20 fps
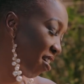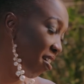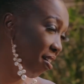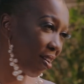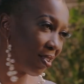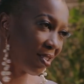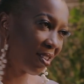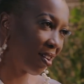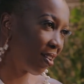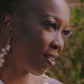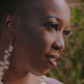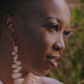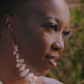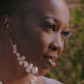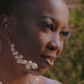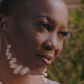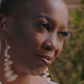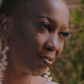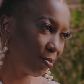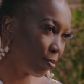oh
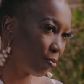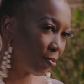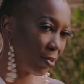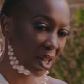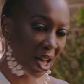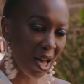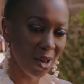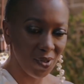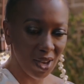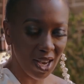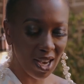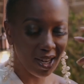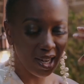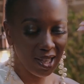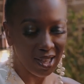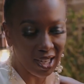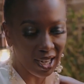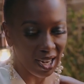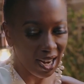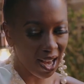no, have your head in
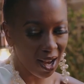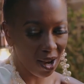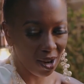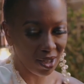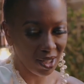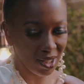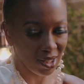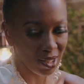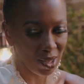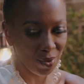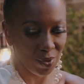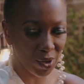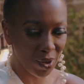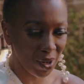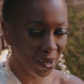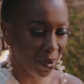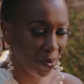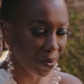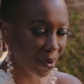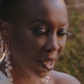the cloud, it's never
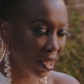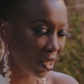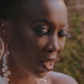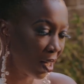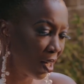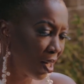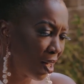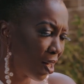gonna work.